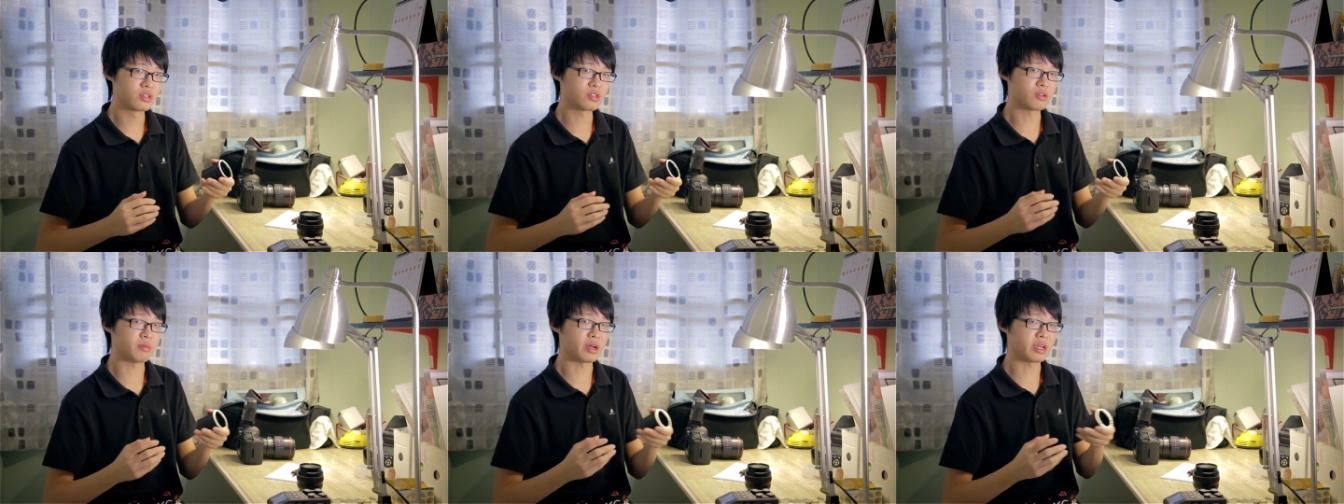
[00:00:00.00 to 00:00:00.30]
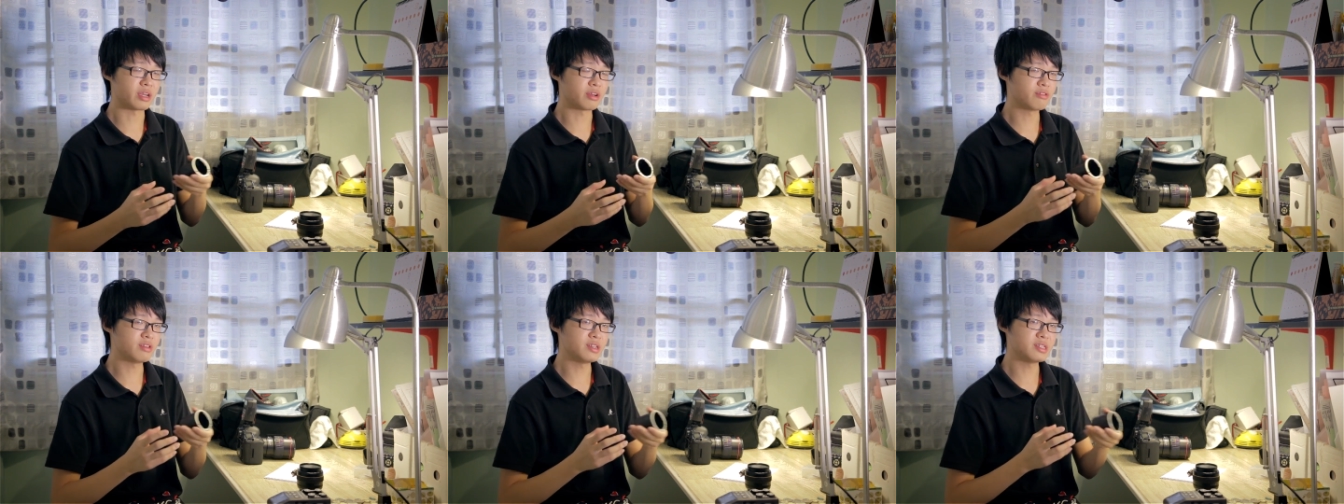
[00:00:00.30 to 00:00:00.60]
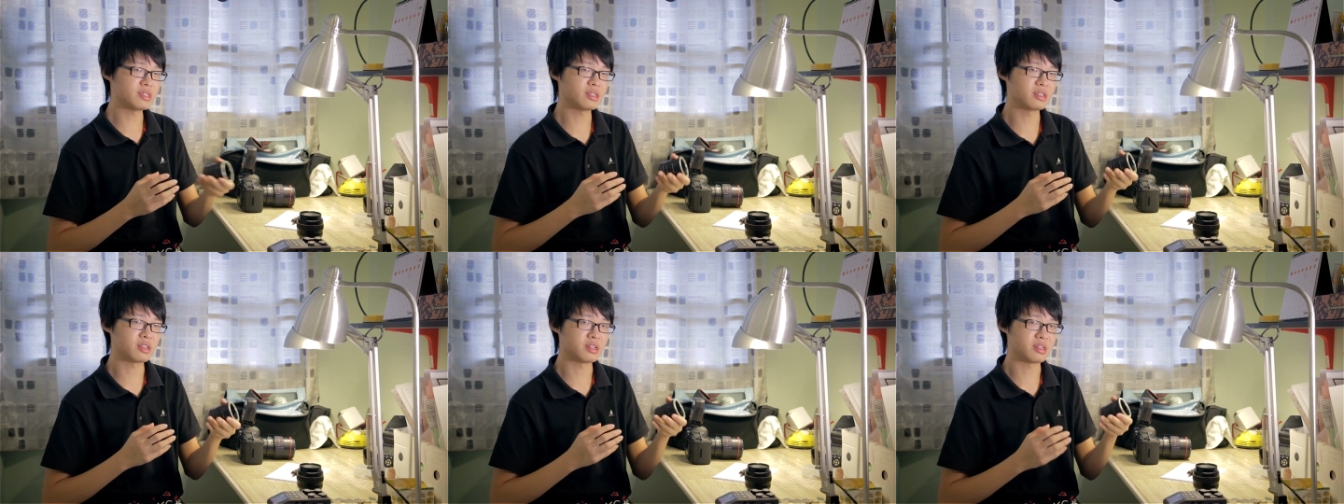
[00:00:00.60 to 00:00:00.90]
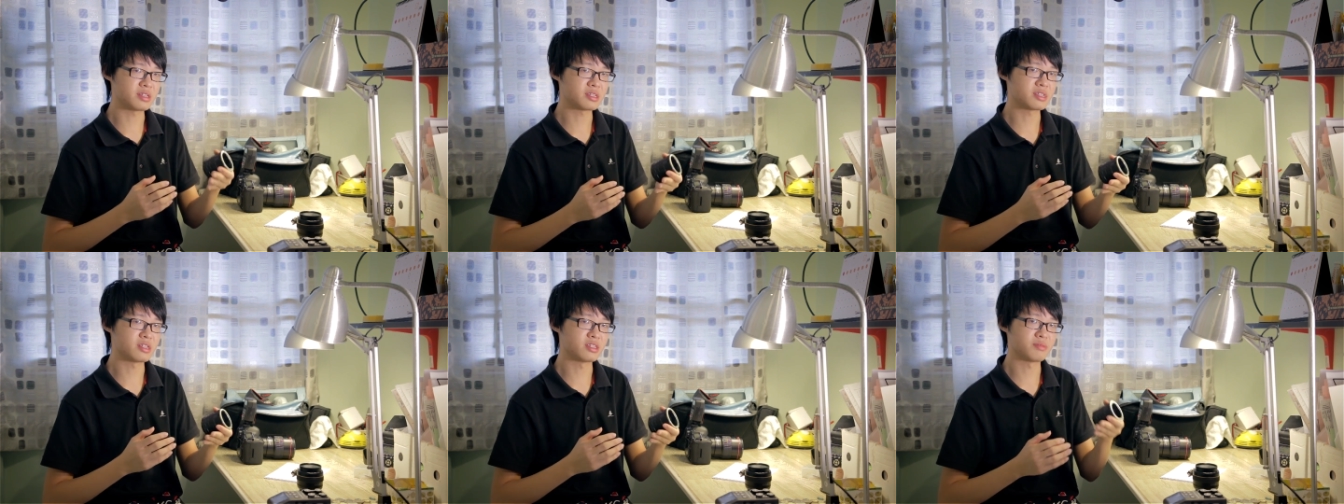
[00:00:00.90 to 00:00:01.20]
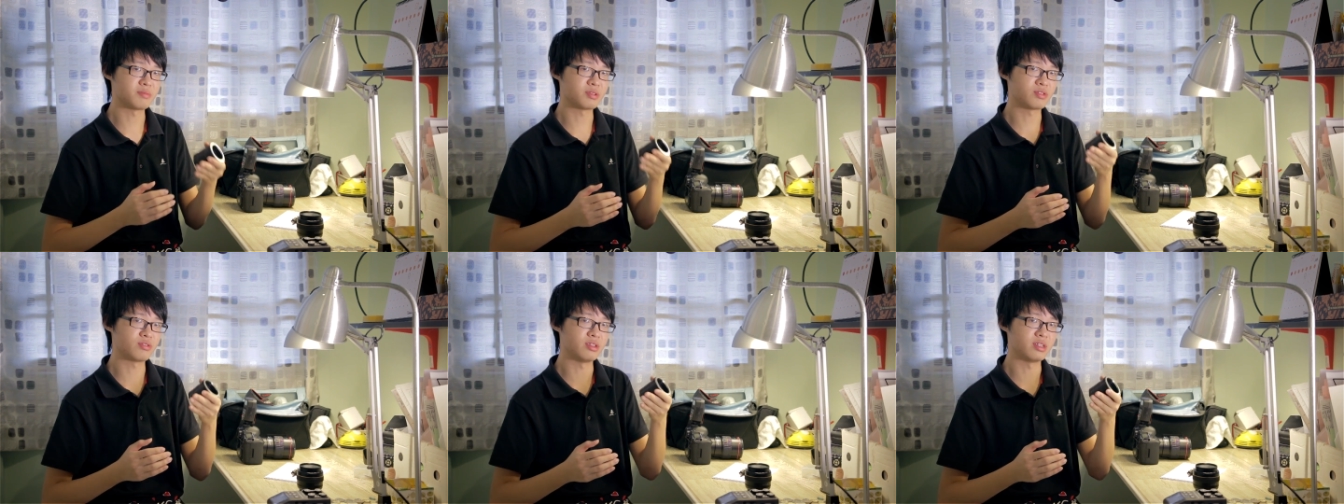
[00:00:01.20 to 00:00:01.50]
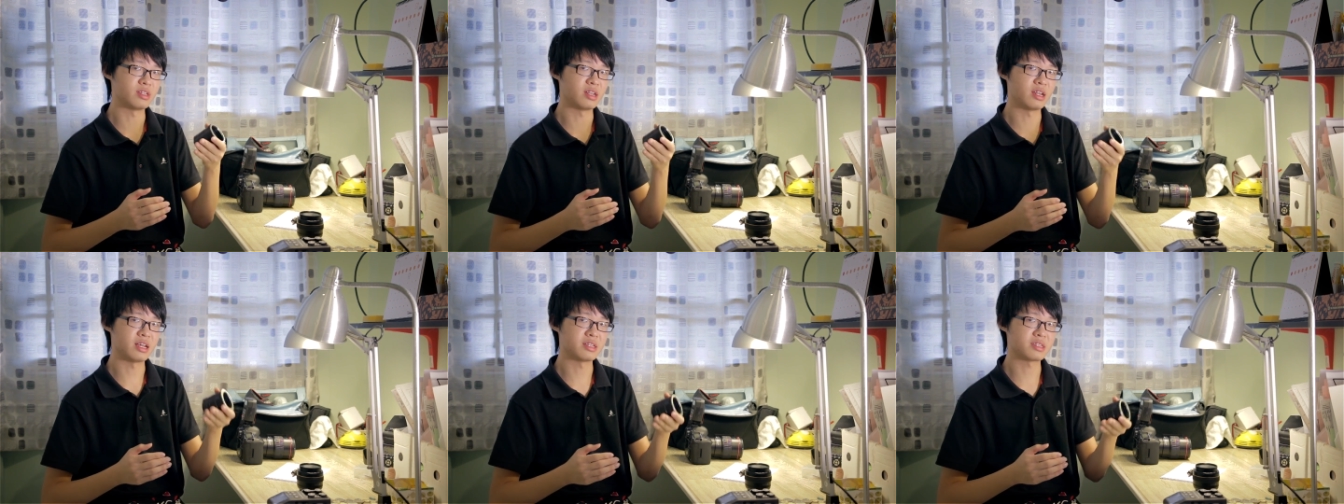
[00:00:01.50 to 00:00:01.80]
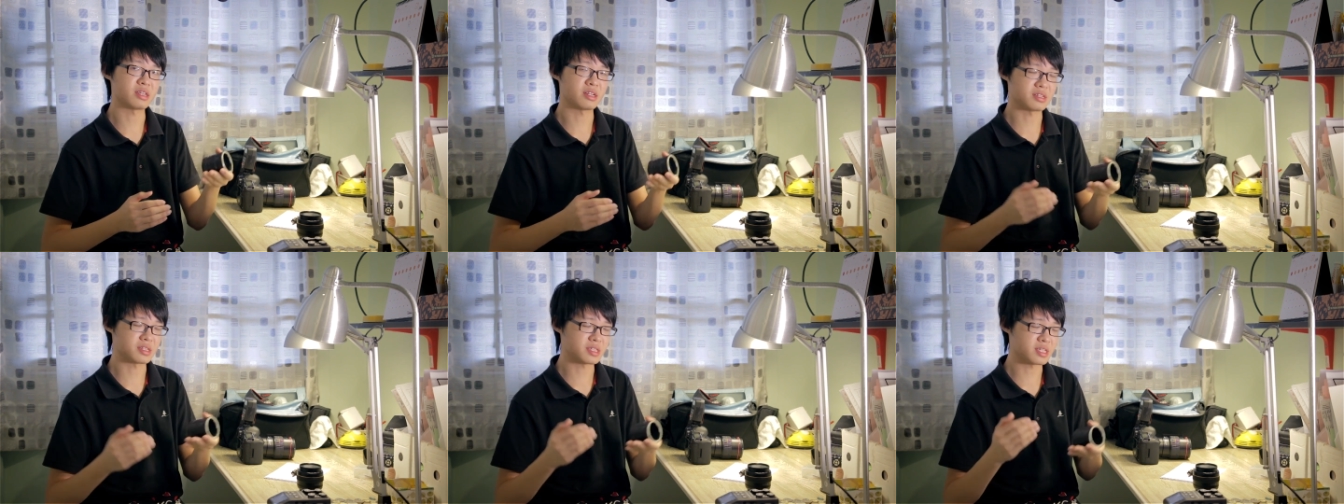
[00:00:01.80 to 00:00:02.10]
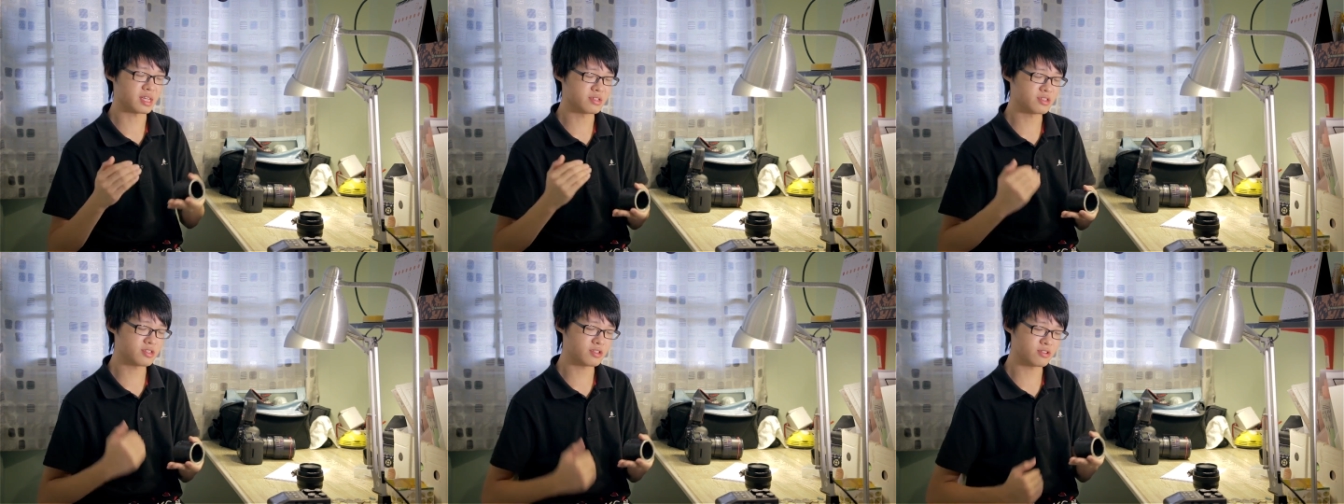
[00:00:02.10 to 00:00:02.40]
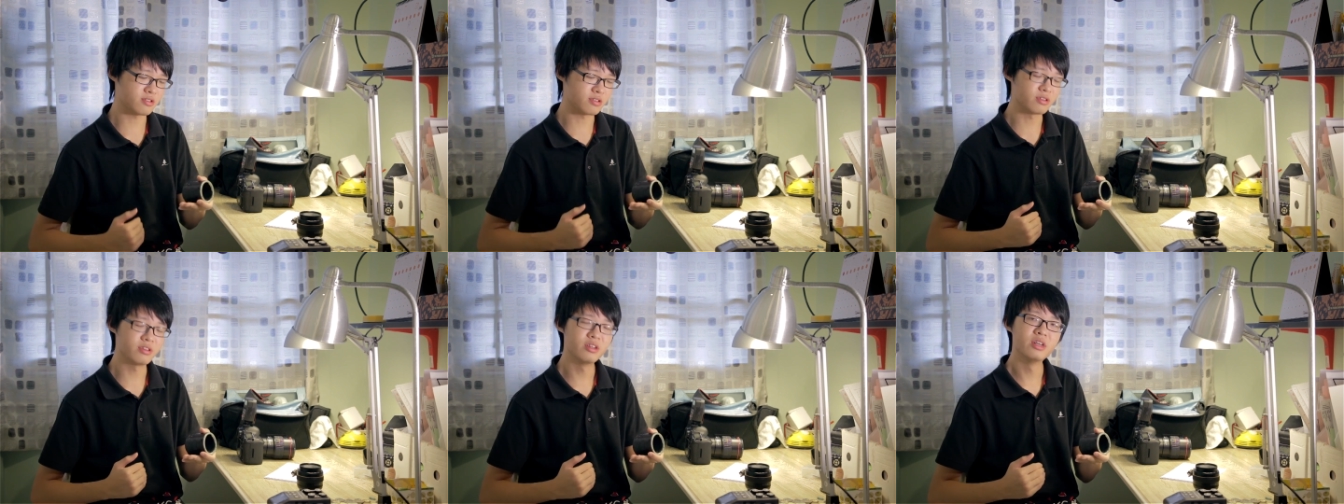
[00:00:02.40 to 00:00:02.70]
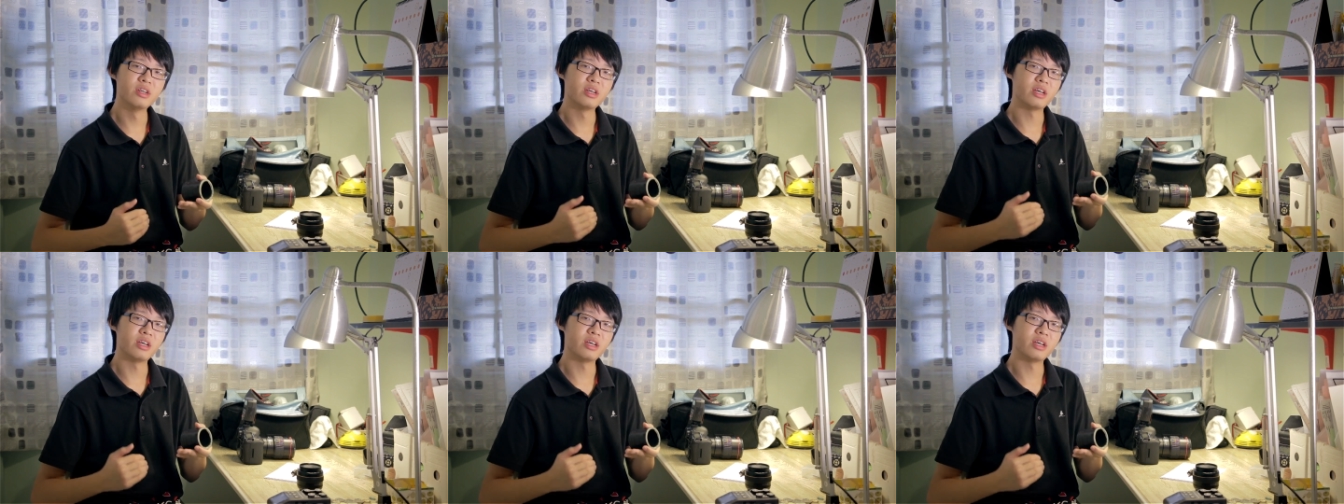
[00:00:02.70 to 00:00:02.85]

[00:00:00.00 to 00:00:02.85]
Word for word: So by increasing the distance between the lens and the sensor,